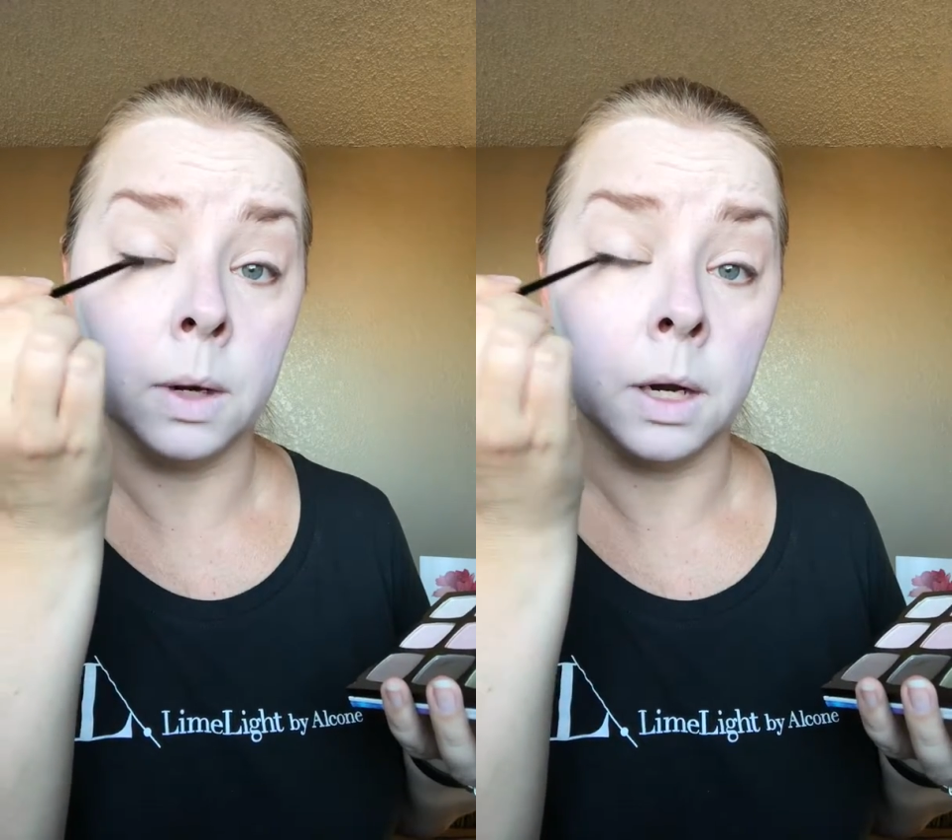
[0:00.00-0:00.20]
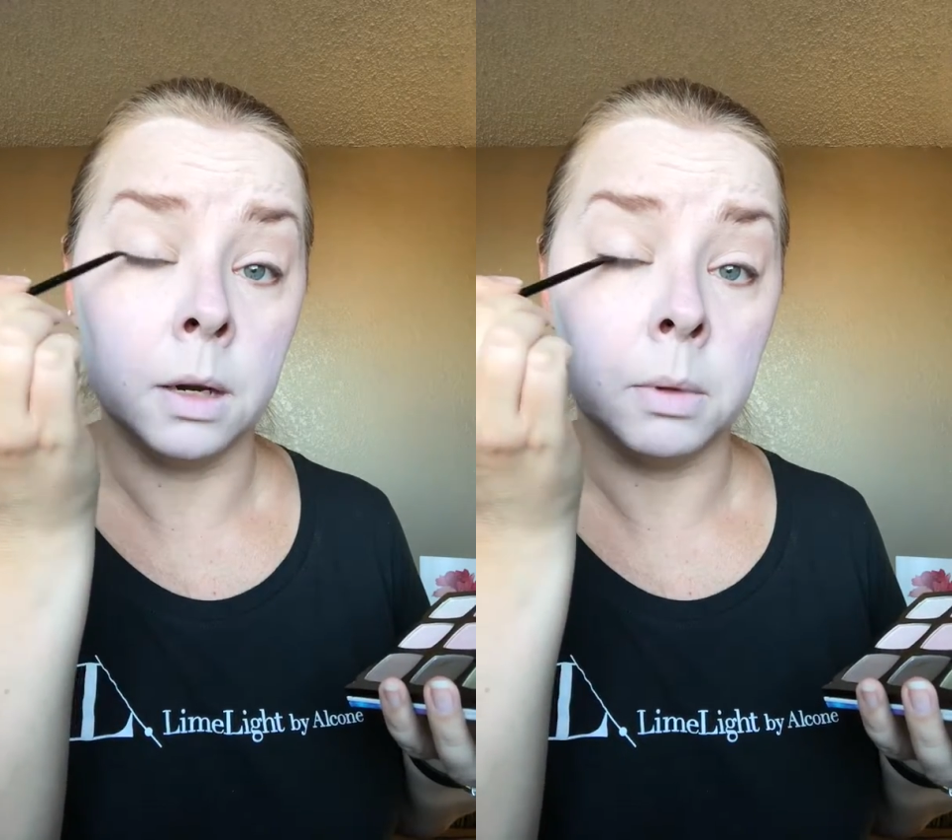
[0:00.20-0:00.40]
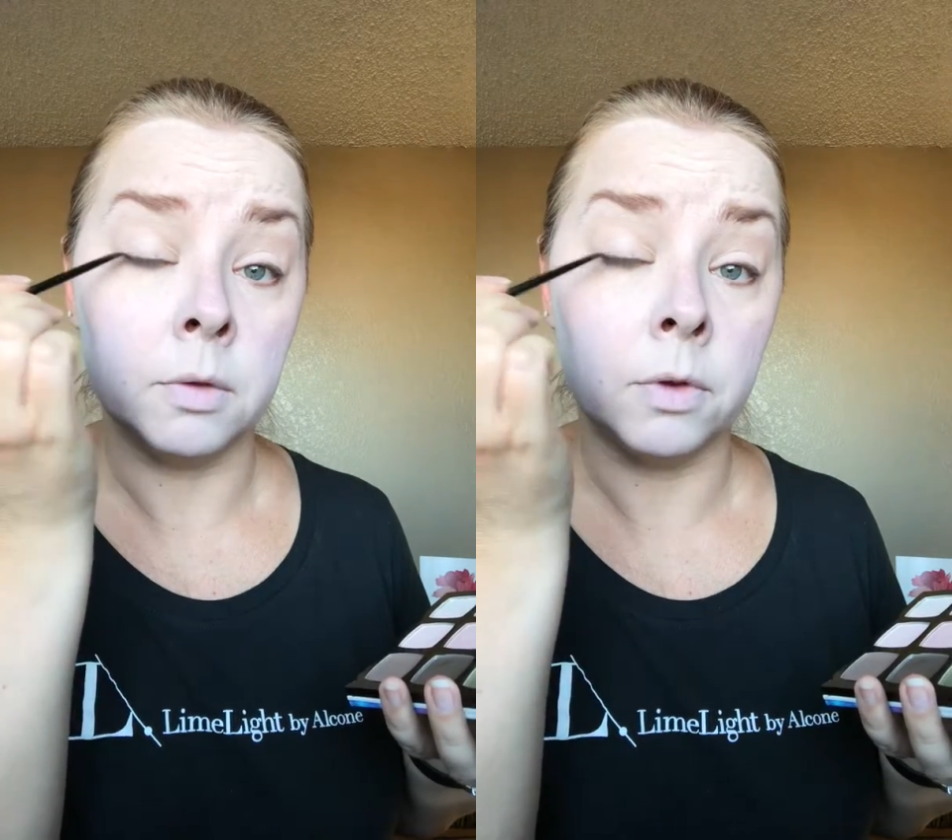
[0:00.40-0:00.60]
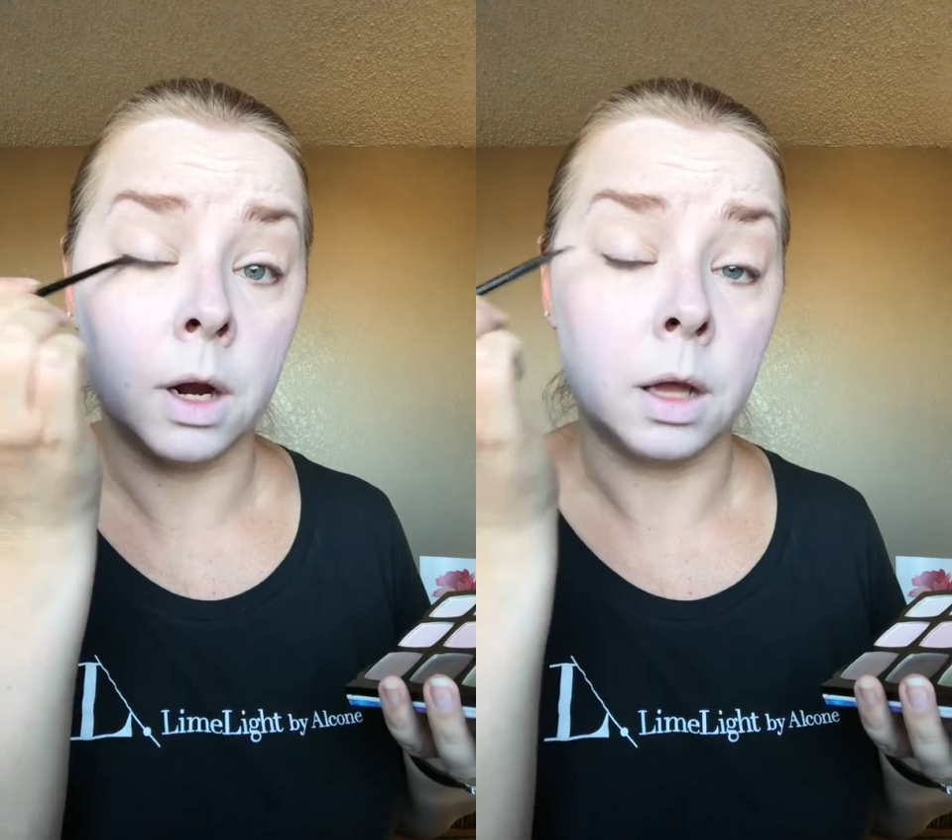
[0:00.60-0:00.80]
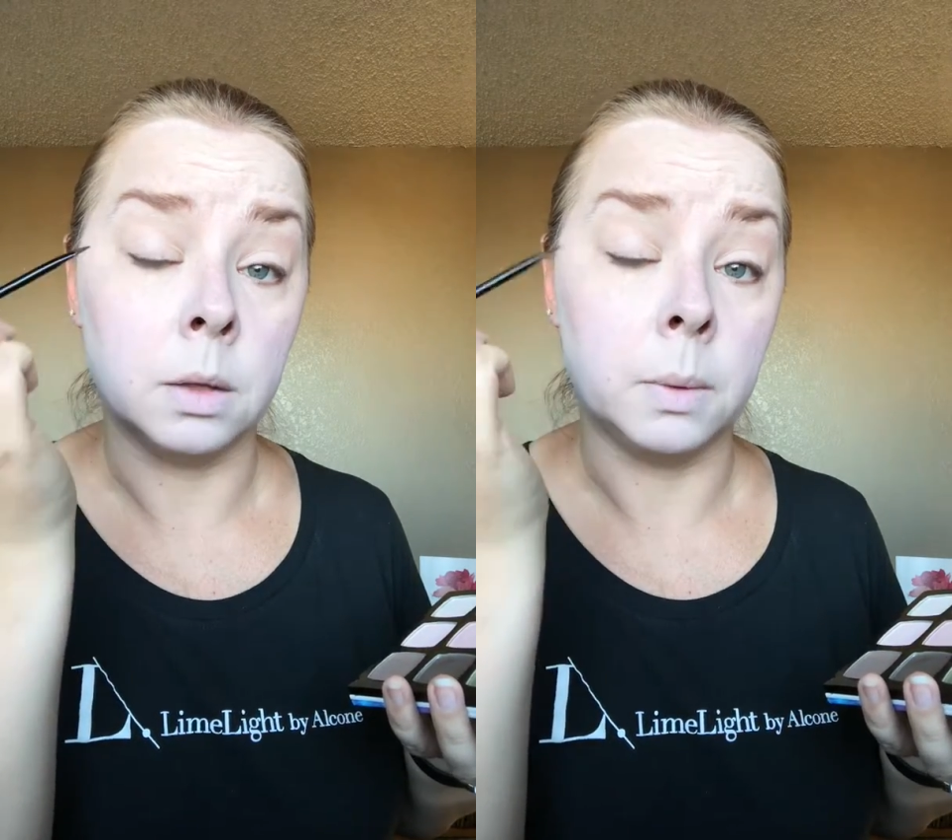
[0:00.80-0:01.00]
are going to be for
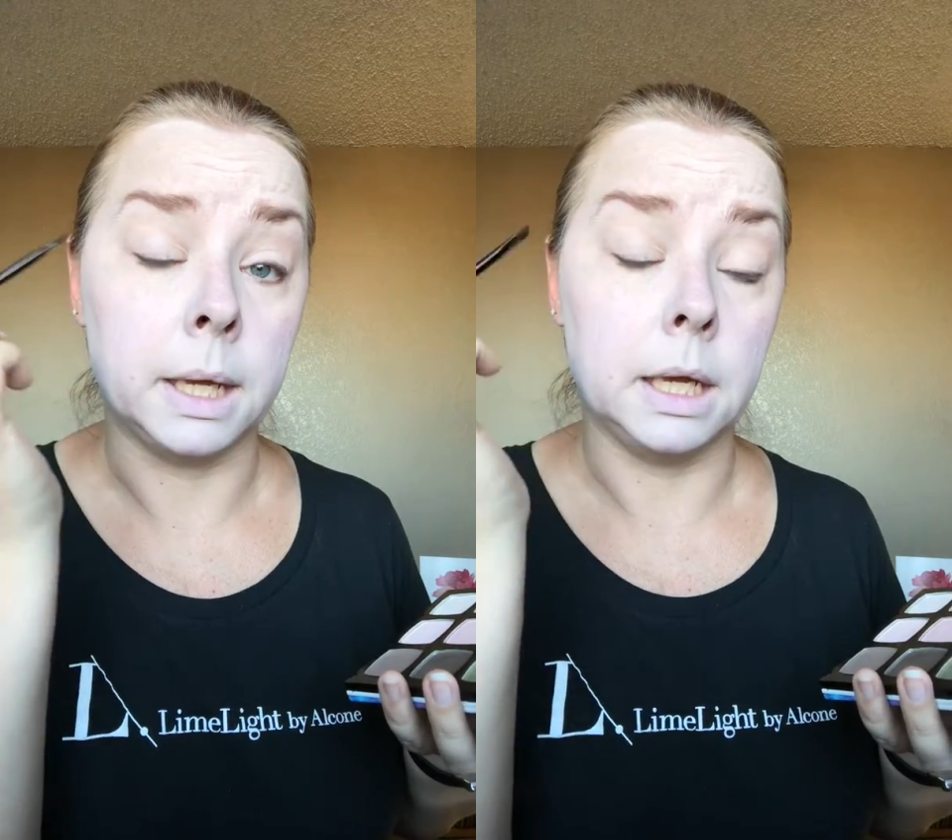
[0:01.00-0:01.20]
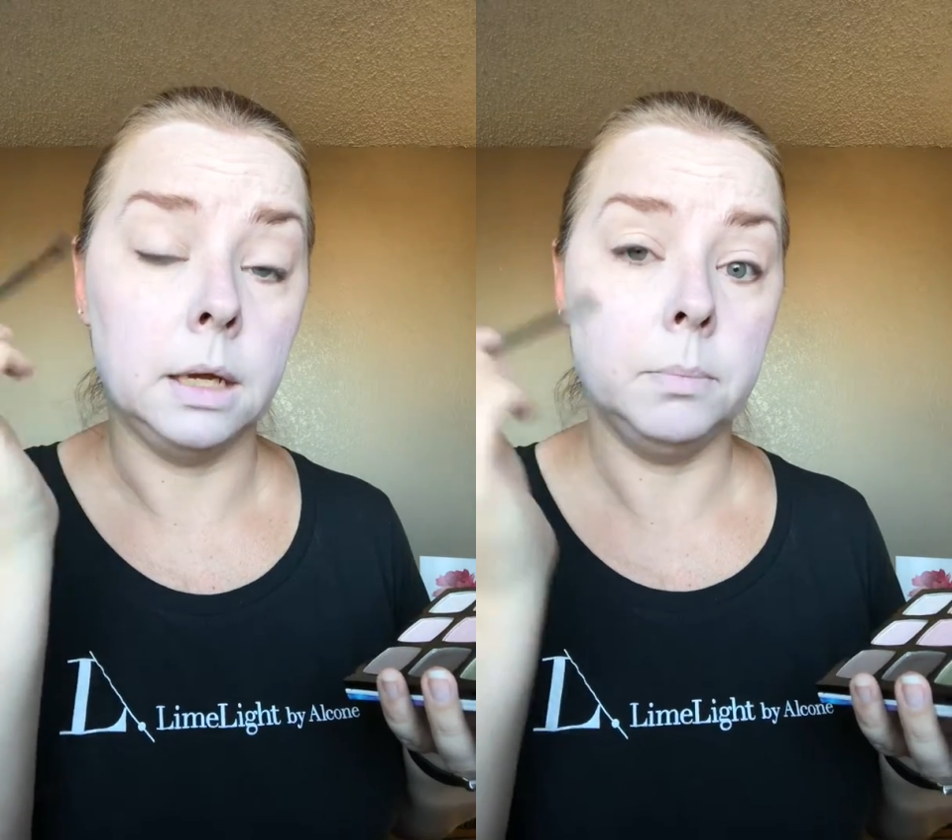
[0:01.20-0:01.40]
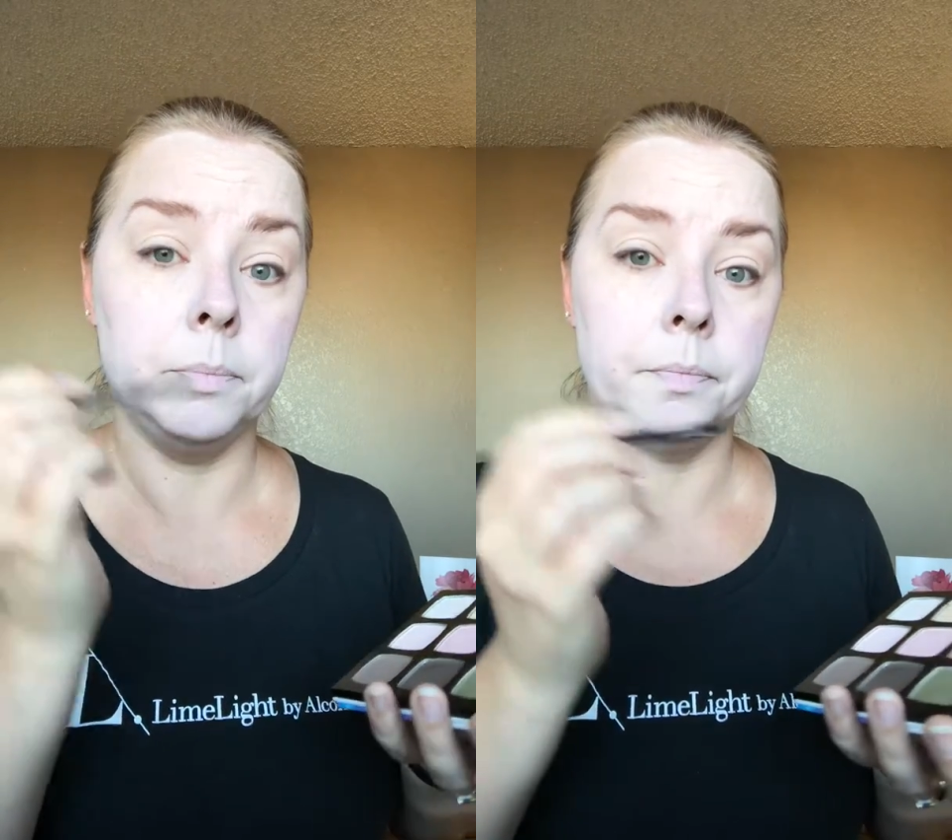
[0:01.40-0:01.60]
Halloween.